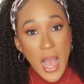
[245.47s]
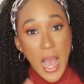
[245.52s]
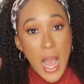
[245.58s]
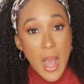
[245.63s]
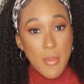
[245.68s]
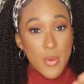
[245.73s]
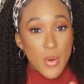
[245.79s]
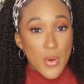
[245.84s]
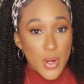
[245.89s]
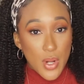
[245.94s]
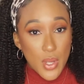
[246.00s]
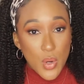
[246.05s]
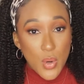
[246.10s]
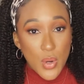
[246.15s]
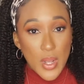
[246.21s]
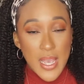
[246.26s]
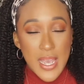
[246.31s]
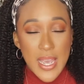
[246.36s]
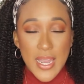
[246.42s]
I'm gonna
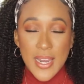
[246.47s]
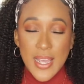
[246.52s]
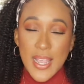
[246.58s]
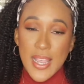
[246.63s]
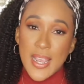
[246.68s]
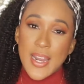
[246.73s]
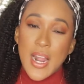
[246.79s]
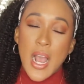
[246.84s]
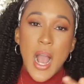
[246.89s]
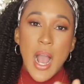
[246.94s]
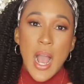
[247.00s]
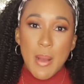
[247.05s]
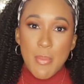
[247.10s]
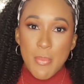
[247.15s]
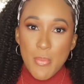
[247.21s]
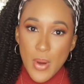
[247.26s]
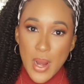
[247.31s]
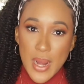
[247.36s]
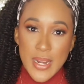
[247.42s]
go ahead and
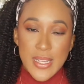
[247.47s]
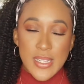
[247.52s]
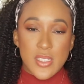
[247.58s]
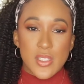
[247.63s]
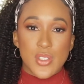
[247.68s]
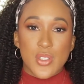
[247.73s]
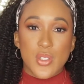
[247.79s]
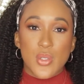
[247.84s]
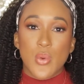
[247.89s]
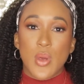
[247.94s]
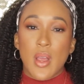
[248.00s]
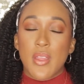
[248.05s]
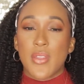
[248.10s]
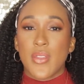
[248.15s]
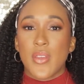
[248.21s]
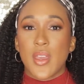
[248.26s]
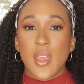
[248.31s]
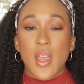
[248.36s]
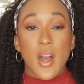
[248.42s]
hop right into
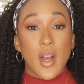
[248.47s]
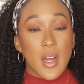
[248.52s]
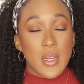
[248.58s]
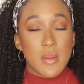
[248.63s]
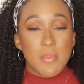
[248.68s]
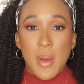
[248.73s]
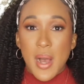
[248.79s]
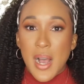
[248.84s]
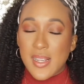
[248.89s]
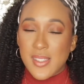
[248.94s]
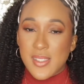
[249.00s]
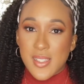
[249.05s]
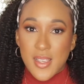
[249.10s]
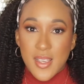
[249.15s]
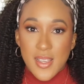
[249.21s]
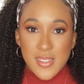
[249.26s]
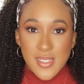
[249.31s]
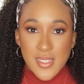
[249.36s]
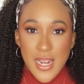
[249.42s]
the
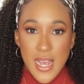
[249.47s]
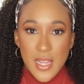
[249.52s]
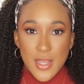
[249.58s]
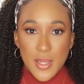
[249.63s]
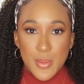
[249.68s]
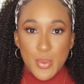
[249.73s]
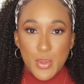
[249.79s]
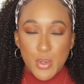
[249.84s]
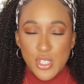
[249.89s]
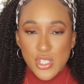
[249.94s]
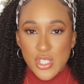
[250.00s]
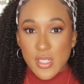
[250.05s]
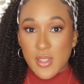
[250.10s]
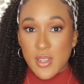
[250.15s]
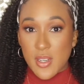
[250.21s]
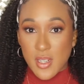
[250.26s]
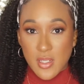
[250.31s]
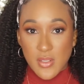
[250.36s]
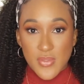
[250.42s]
unboxing and styling portion
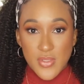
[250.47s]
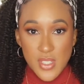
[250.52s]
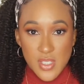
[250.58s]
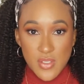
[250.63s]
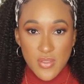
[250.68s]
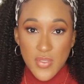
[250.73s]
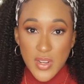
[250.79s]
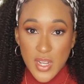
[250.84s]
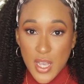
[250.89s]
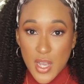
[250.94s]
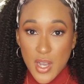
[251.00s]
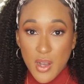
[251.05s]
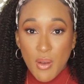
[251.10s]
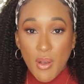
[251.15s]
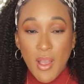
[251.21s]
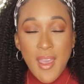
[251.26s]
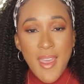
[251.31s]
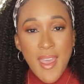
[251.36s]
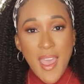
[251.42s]
of this
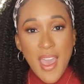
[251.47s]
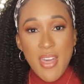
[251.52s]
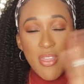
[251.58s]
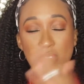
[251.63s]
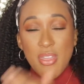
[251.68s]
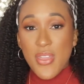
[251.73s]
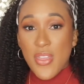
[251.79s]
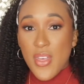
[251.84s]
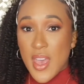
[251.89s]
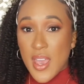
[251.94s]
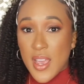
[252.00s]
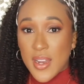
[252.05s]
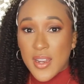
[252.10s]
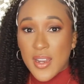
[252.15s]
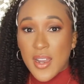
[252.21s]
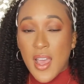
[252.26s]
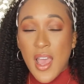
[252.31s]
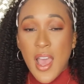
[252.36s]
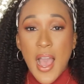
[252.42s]
video, and
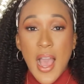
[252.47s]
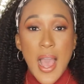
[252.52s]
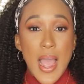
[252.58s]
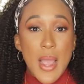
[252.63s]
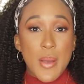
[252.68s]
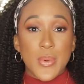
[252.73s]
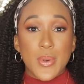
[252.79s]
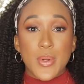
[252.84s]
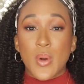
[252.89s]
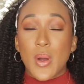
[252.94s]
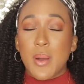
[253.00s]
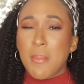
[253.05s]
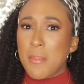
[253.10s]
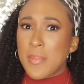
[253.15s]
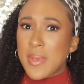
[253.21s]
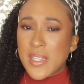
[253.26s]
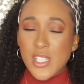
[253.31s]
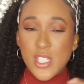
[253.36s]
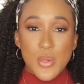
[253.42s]
then I will
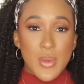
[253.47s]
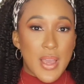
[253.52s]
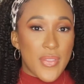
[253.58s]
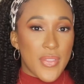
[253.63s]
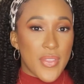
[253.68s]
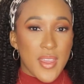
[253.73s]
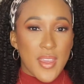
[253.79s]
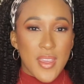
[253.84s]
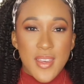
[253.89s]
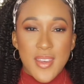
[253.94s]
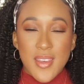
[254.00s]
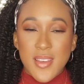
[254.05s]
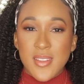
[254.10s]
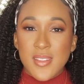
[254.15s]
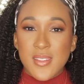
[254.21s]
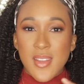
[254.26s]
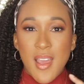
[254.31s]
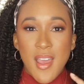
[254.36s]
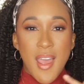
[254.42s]
meet you at the
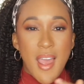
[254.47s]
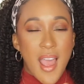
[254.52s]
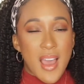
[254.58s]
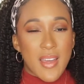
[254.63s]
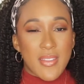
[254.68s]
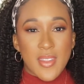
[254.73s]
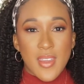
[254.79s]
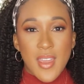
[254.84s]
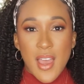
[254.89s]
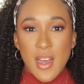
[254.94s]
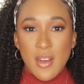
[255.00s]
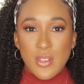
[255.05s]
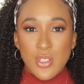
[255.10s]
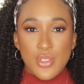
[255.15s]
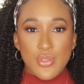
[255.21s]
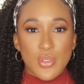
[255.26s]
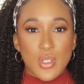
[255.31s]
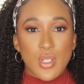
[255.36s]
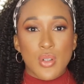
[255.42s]
end, at the
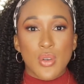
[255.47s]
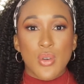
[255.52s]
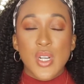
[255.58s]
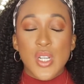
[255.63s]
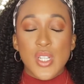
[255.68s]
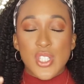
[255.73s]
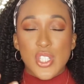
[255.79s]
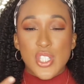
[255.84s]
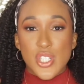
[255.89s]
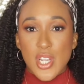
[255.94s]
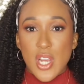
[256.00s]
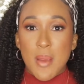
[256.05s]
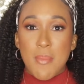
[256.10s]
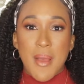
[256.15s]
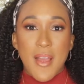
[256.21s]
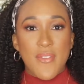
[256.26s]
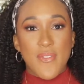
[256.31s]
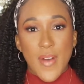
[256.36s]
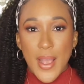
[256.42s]
outro, to share
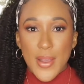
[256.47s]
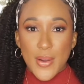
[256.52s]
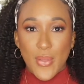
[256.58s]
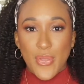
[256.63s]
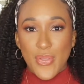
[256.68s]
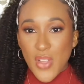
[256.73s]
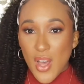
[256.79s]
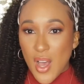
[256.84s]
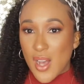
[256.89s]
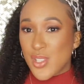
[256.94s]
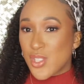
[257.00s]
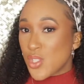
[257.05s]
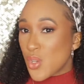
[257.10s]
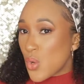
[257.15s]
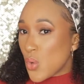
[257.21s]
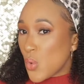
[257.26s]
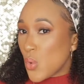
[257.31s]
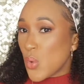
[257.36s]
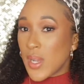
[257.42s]
my final thoughts
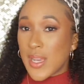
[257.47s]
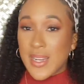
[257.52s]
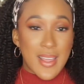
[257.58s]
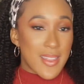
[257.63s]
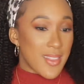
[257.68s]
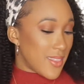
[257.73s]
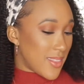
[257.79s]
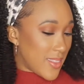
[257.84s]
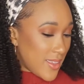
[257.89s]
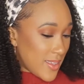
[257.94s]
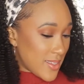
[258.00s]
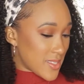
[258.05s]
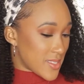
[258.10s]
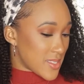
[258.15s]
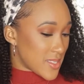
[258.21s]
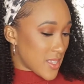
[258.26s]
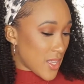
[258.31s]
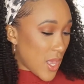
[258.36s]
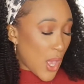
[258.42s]
on
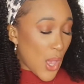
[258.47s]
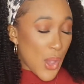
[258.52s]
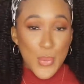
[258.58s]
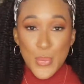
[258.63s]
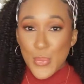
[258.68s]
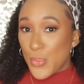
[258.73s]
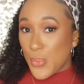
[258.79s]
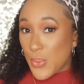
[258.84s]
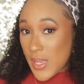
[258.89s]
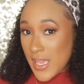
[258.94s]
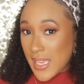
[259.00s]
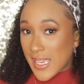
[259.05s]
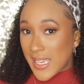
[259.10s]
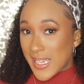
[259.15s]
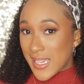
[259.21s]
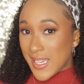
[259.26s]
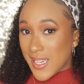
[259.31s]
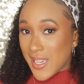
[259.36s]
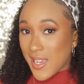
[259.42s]
this
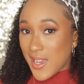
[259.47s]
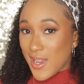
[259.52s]
wig.